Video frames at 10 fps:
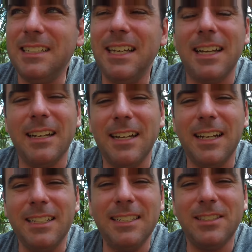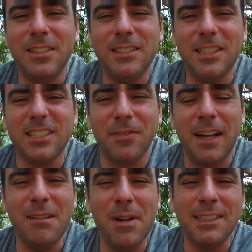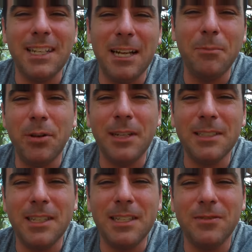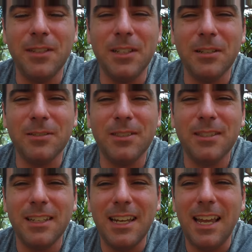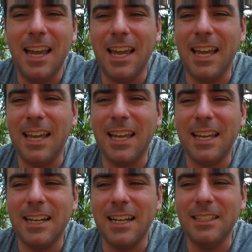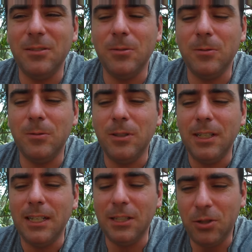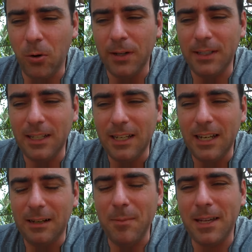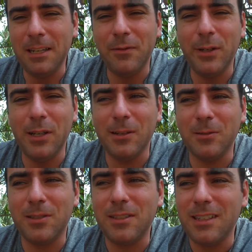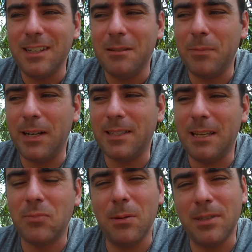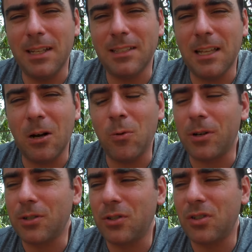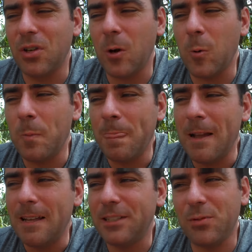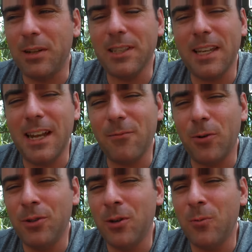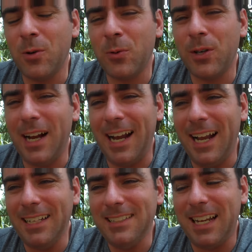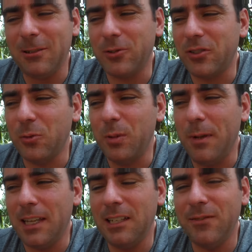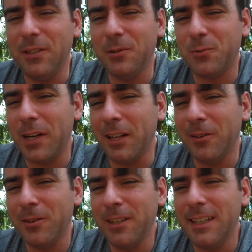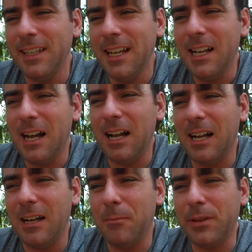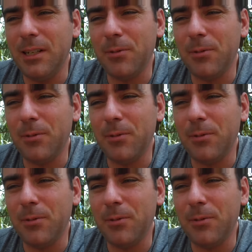yeah, uh, I need to justify my time putting into these videos, and I do enjoy making videos, but at the same time it takes a lot of work. So just want to let everyone know where we're at. I will still be making videos regularly, uh, but the